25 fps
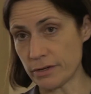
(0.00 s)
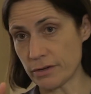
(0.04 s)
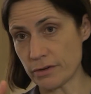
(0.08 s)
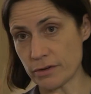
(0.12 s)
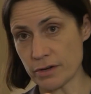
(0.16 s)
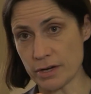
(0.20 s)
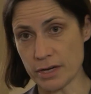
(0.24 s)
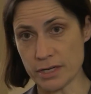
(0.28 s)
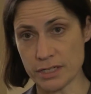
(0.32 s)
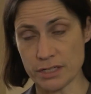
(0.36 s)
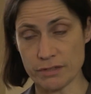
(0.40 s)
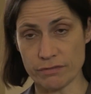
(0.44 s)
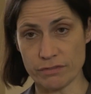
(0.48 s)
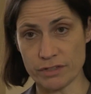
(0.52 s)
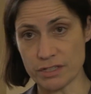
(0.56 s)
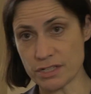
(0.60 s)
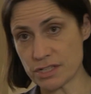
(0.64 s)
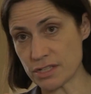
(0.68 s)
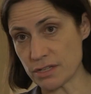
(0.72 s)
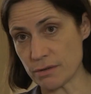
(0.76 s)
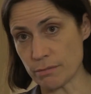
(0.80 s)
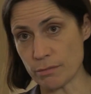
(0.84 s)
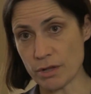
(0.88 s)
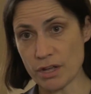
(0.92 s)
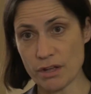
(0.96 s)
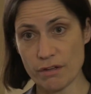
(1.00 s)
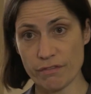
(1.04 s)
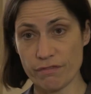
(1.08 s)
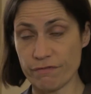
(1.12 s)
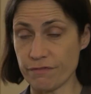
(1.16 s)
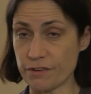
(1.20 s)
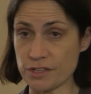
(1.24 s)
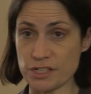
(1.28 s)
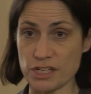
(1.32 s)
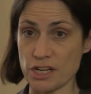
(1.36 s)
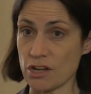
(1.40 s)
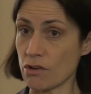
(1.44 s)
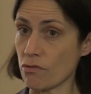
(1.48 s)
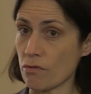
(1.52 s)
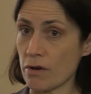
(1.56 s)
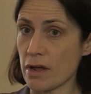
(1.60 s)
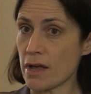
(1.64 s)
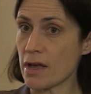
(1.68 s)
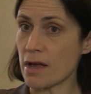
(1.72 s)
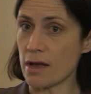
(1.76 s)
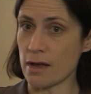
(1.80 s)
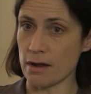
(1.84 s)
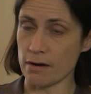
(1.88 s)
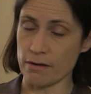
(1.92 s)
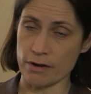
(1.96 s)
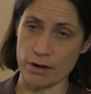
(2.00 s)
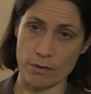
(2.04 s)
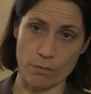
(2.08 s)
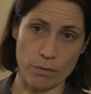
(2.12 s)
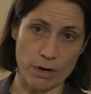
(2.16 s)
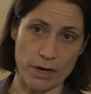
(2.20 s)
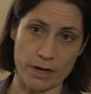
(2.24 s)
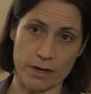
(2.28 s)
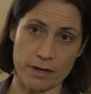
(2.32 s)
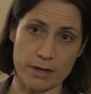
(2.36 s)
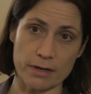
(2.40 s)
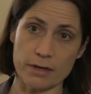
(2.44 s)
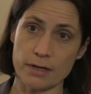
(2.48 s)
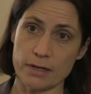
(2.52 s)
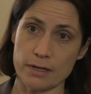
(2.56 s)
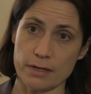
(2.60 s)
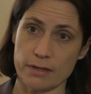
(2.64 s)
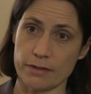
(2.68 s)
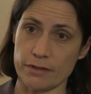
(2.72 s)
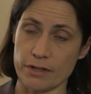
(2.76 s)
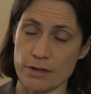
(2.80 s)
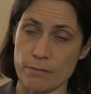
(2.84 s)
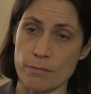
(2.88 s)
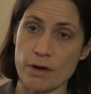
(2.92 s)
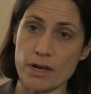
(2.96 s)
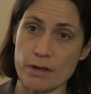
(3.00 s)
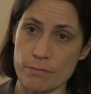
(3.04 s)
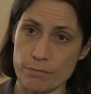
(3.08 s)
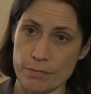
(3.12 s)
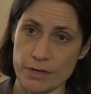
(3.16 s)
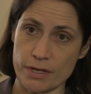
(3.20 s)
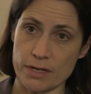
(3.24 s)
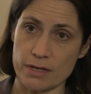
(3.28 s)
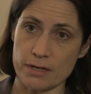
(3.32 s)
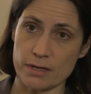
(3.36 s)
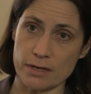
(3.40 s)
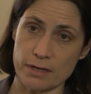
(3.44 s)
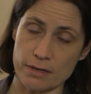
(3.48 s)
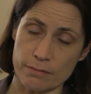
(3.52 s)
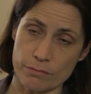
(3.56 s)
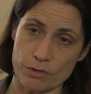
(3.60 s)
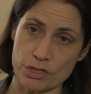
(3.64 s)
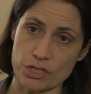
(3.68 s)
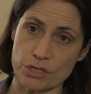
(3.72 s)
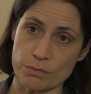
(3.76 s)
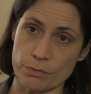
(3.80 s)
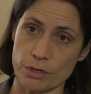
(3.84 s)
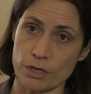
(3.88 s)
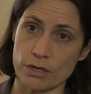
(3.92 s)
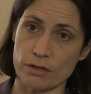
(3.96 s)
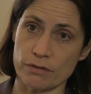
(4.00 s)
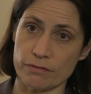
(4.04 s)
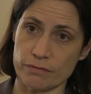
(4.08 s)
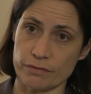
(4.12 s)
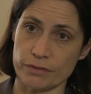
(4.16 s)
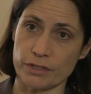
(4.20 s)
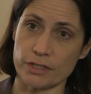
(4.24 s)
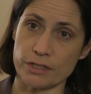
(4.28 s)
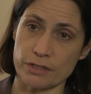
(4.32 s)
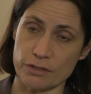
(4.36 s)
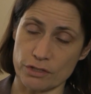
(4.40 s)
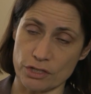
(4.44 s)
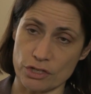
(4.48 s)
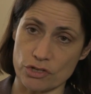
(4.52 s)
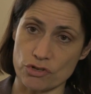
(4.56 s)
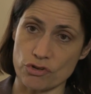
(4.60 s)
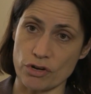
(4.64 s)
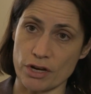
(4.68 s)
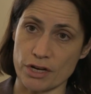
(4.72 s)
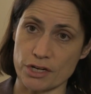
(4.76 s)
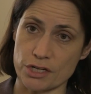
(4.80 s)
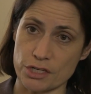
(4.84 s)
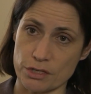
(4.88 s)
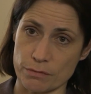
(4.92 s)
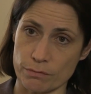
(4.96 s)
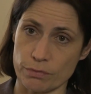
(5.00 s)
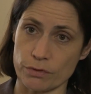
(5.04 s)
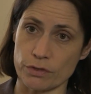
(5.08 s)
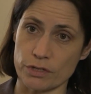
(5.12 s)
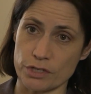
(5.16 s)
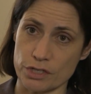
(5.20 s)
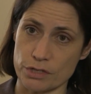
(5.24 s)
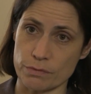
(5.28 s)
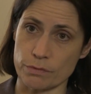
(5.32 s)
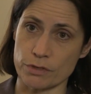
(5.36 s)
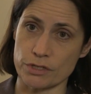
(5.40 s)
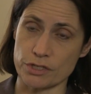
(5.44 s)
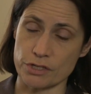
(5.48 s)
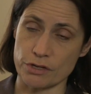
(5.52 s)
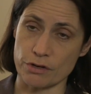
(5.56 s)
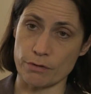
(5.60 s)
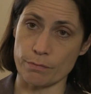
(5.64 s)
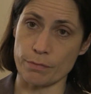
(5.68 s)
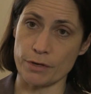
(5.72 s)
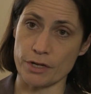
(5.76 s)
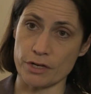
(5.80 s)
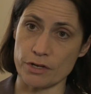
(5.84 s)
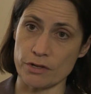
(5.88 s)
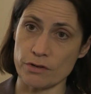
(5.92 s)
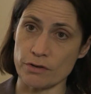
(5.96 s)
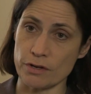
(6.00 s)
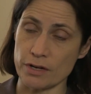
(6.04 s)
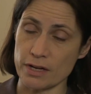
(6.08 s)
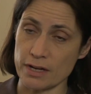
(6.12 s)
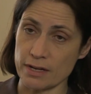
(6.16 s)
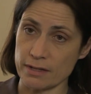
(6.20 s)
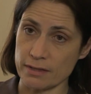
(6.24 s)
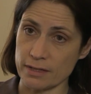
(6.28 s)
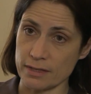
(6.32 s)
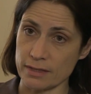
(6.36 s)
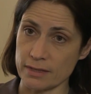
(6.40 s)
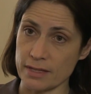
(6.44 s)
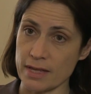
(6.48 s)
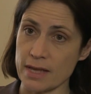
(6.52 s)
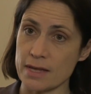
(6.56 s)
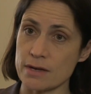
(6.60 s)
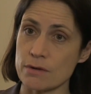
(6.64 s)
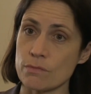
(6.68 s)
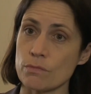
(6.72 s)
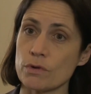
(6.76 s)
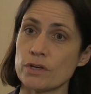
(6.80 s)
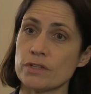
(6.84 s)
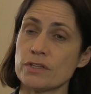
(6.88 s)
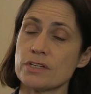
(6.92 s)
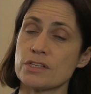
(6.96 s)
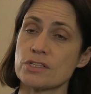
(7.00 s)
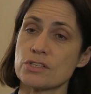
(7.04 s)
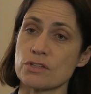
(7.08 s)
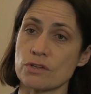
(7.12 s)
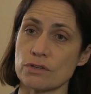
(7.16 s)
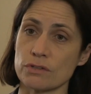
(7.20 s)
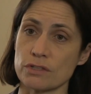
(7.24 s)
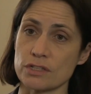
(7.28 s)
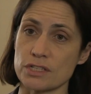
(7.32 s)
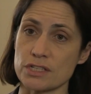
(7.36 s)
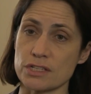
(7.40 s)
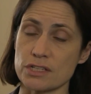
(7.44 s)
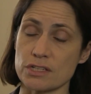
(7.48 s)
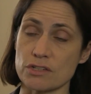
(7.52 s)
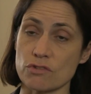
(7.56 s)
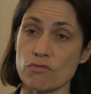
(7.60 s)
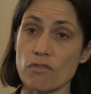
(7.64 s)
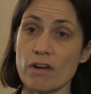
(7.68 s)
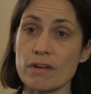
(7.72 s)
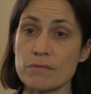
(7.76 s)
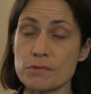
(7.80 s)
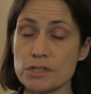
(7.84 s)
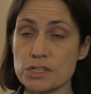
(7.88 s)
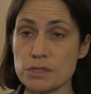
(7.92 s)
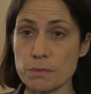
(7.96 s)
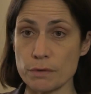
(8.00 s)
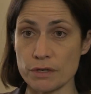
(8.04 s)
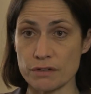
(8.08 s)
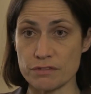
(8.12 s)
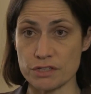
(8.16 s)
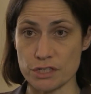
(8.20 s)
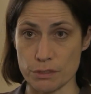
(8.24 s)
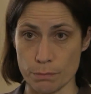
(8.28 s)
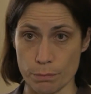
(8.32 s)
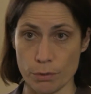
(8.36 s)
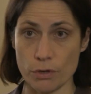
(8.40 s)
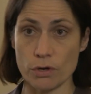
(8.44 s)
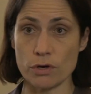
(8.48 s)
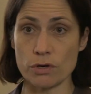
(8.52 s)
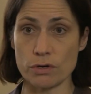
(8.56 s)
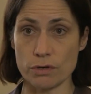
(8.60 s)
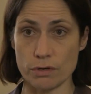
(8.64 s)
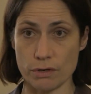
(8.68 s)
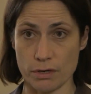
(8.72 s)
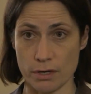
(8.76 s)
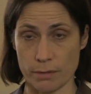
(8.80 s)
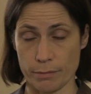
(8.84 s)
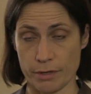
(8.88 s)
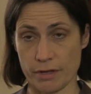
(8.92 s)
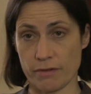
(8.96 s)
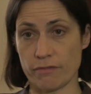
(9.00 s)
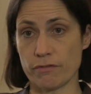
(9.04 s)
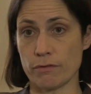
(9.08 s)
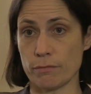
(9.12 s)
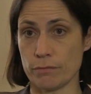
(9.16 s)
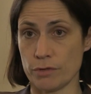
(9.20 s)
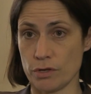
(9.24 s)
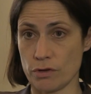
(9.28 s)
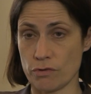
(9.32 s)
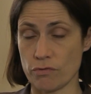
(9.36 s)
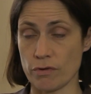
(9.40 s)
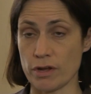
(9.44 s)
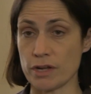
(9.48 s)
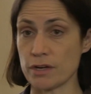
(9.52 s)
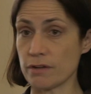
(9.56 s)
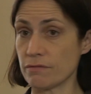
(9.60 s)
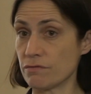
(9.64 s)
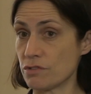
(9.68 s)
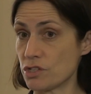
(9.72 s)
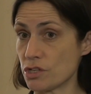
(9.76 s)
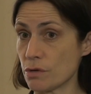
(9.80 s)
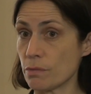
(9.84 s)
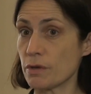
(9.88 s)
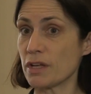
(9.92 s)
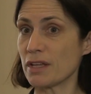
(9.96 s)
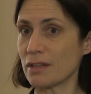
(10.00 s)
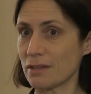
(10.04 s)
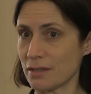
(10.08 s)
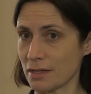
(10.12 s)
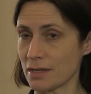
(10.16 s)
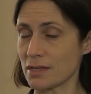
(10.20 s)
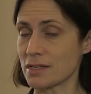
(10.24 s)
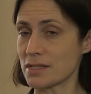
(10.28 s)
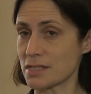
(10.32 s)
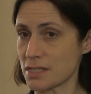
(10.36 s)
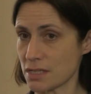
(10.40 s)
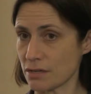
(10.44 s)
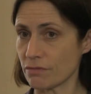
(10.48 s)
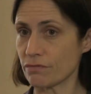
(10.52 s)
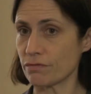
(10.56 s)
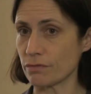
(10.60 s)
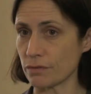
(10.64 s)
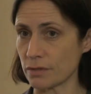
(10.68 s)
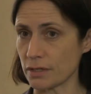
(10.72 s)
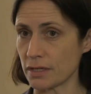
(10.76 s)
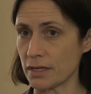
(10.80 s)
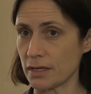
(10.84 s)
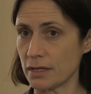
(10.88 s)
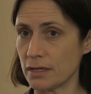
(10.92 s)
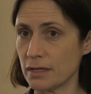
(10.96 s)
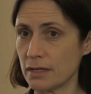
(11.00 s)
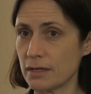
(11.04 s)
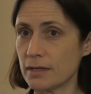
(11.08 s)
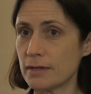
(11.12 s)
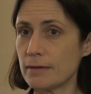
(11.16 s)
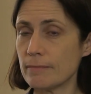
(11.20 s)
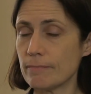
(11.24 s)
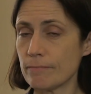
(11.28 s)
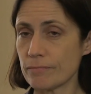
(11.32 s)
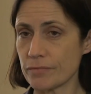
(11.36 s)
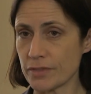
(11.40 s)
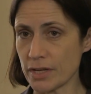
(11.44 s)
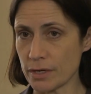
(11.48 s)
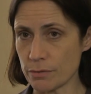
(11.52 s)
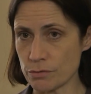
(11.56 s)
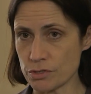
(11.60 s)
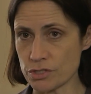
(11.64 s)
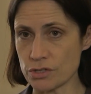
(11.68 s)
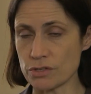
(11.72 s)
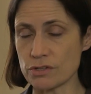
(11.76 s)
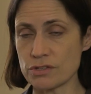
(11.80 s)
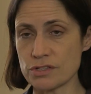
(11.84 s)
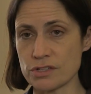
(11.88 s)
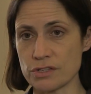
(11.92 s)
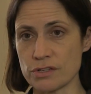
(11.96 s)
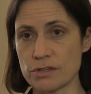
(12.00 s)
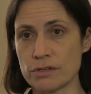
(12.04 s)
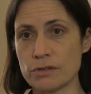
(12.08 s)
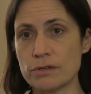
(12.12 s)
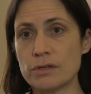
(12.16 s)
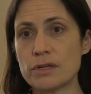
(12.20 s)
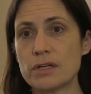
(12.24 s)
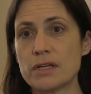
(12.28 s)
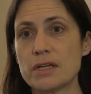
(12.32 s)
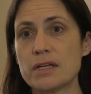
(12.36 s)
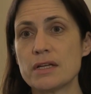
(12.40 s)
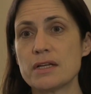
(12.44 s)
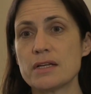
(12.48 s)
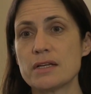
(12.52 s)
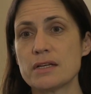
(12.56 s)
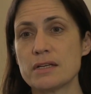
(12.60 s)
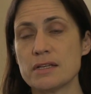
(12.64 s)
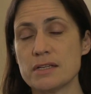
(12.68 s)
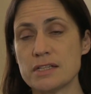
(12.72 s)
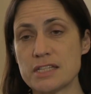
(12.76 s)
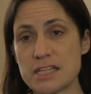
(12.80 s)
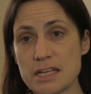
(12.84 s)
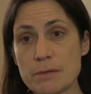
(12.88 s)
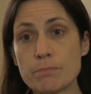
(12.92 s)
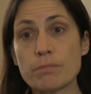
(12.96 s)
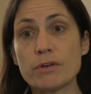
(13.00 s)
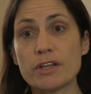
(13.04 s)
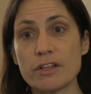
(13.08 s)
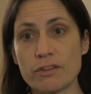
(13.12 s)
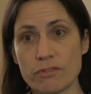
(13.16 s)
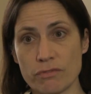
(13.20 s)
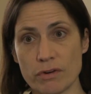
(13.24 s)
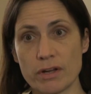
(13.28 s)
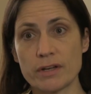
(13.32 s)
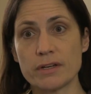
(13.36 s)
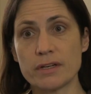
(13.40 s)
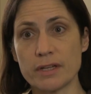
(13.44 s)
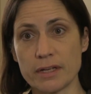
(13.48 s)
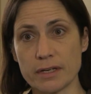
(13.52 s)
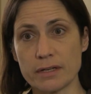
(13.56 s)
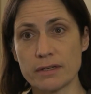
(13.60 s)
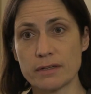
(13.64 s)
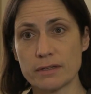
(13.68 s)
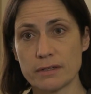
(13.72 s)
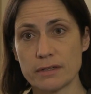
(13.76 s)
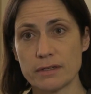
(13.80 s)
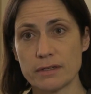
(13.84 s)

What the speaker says: kind of in some fuzzy grey area where there might be much more of the attraction pulling towards the European Union. And I think then when they saw this groundswell of support coming from Ukraine of doing things differently, that was also deeply threatening.